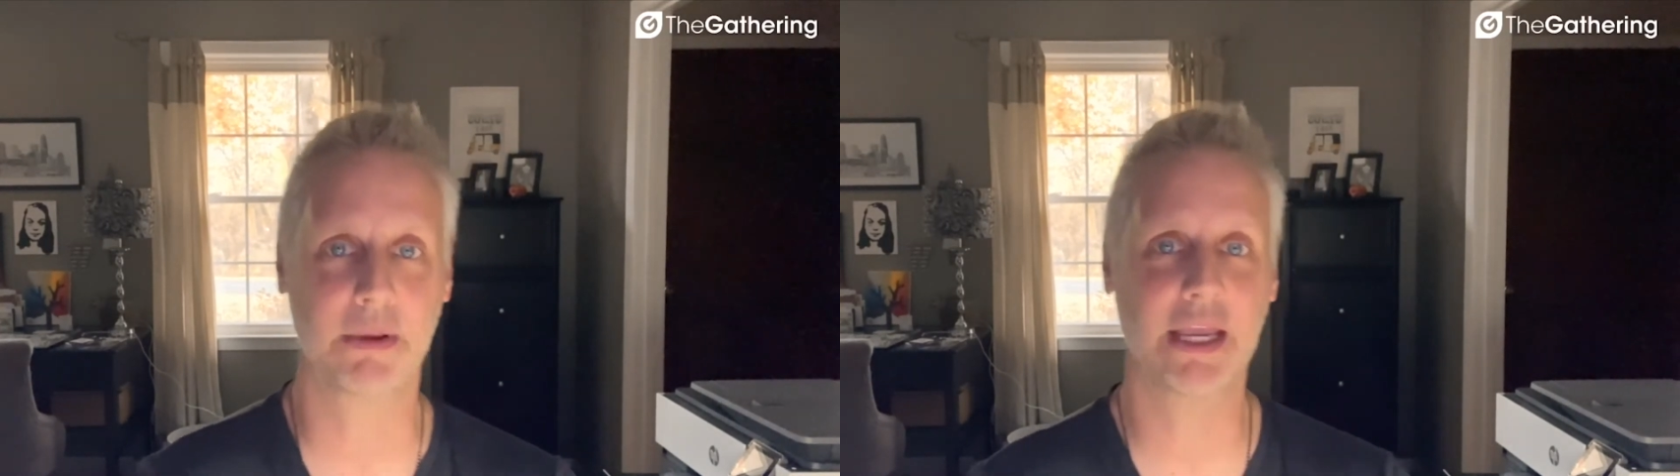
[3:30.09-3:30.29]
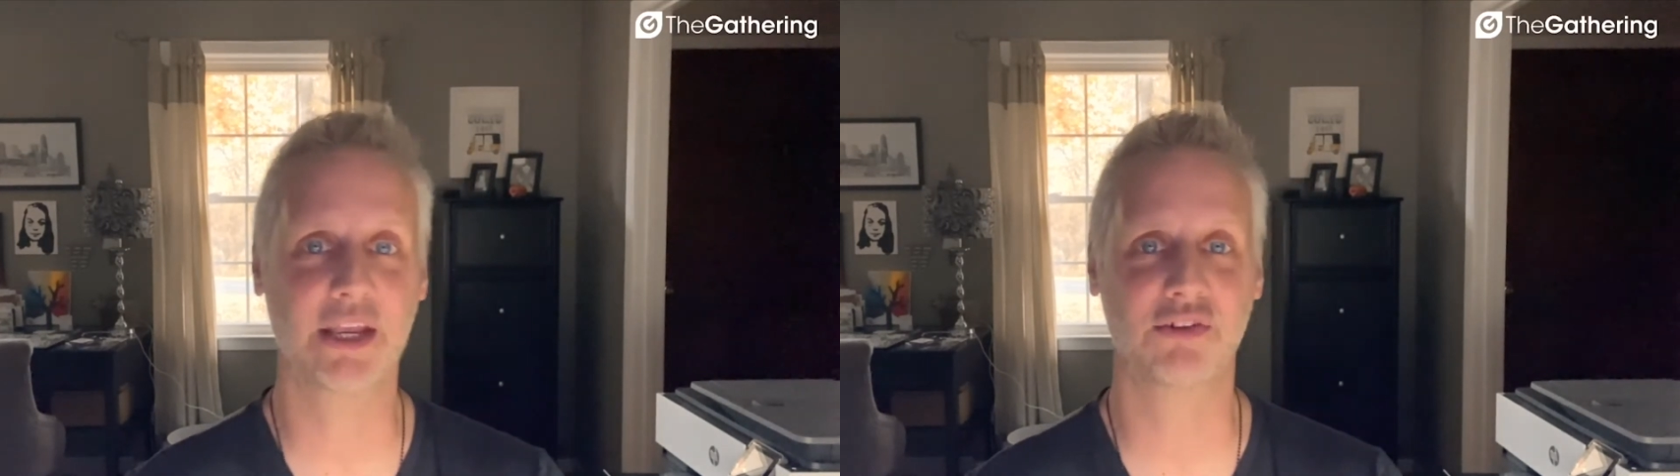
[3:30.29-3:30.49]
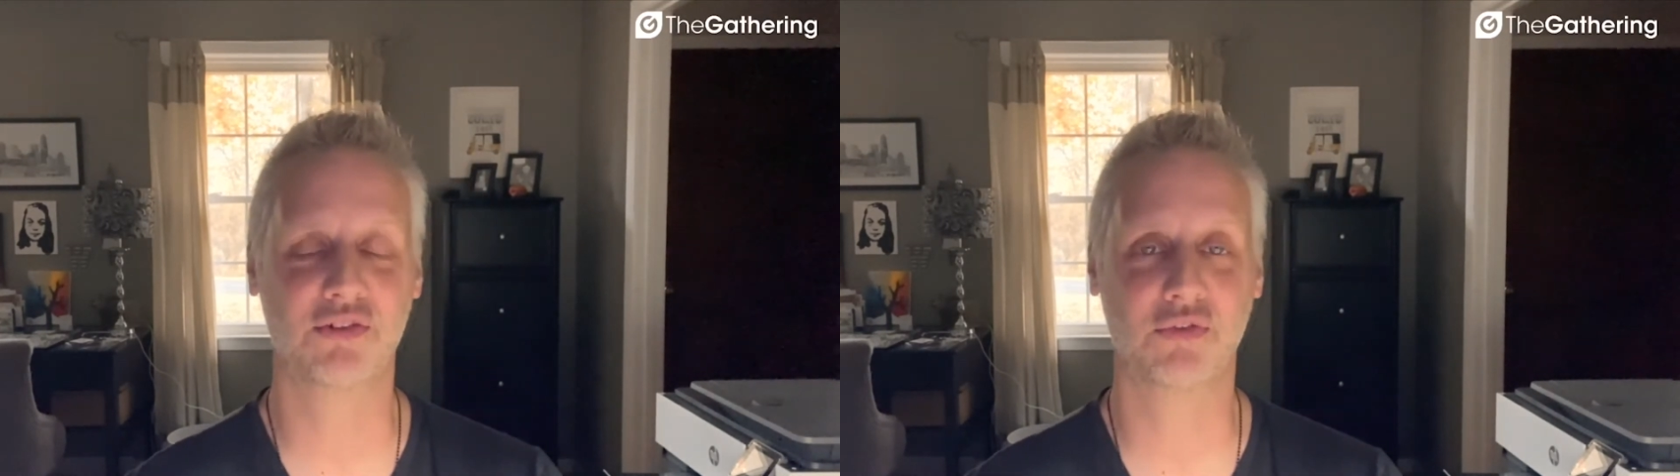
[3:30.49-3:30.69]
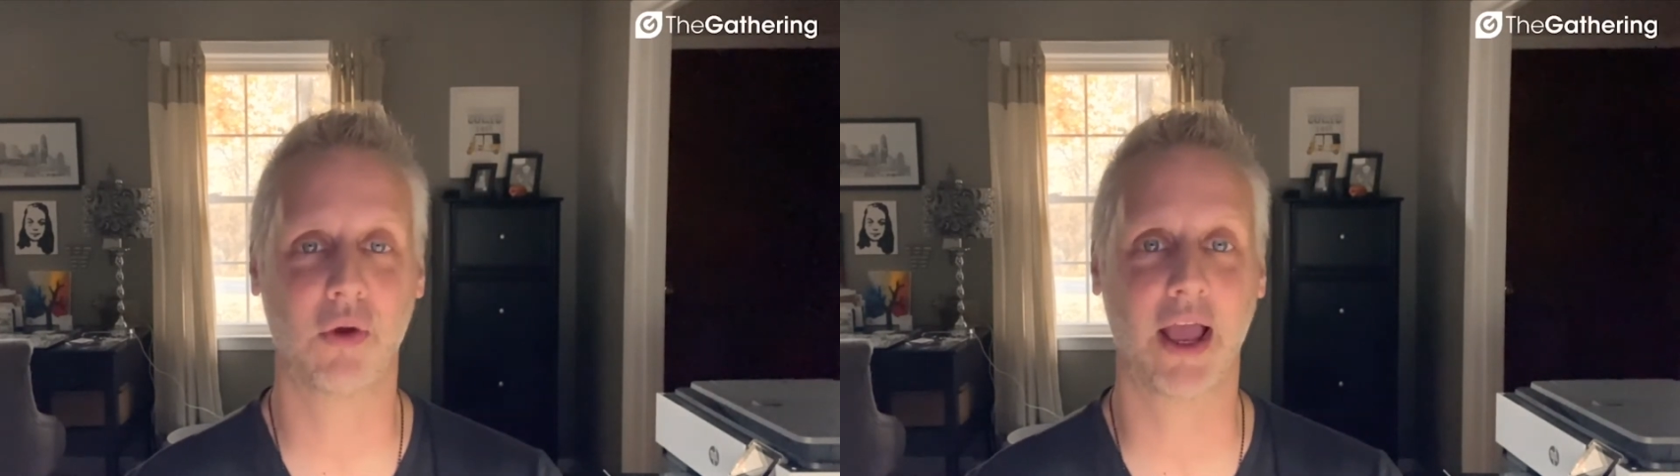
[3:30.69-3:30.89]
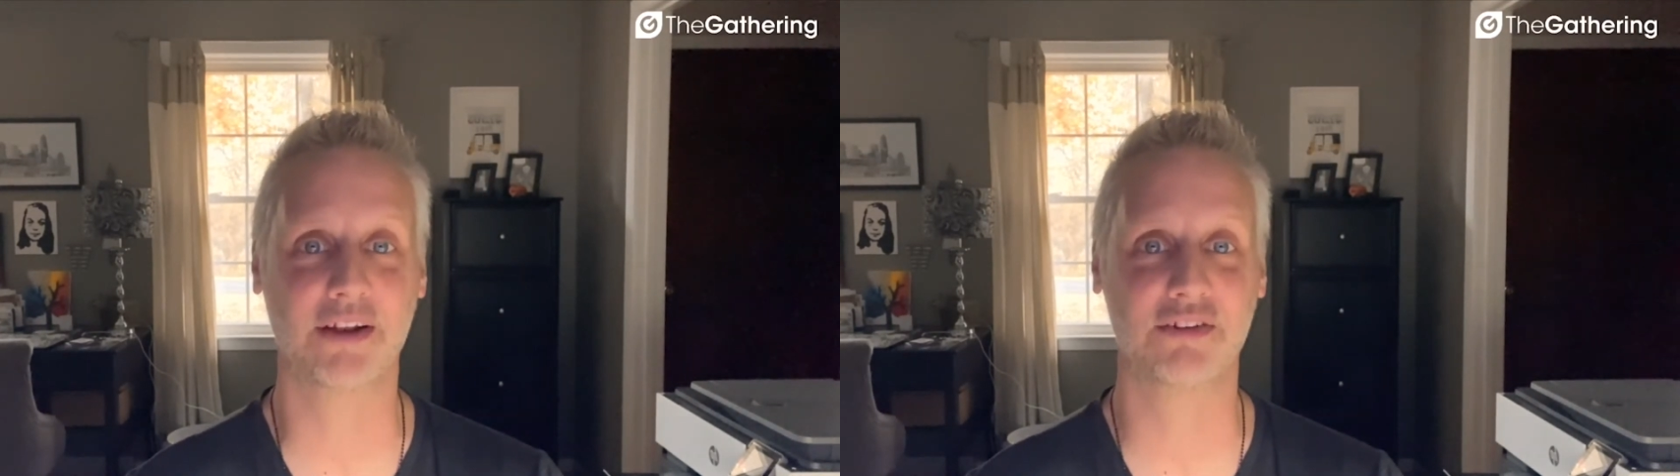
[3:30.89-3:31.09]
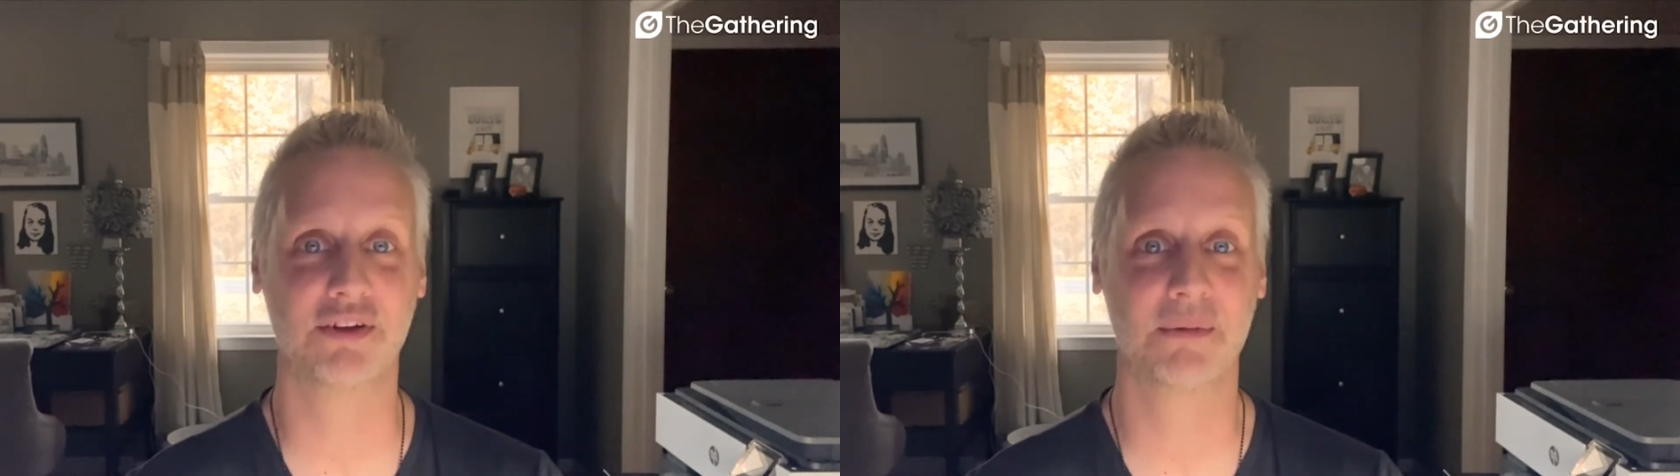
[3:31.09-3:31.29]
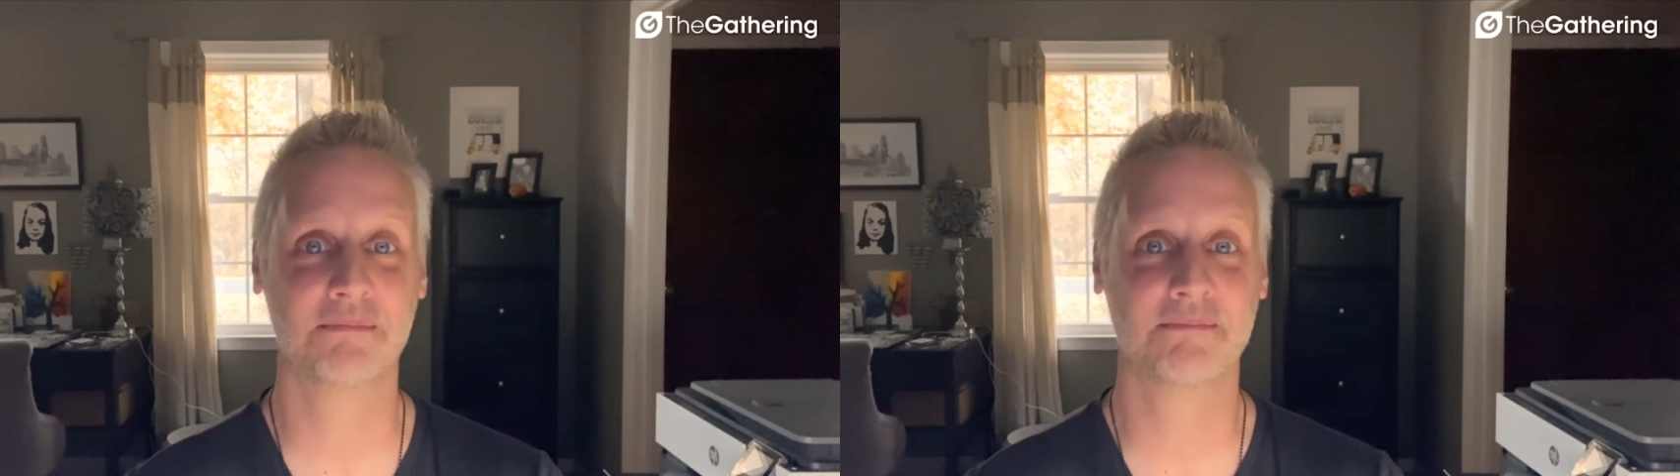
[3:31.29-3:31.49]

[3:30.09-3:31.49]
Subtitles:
being stretched.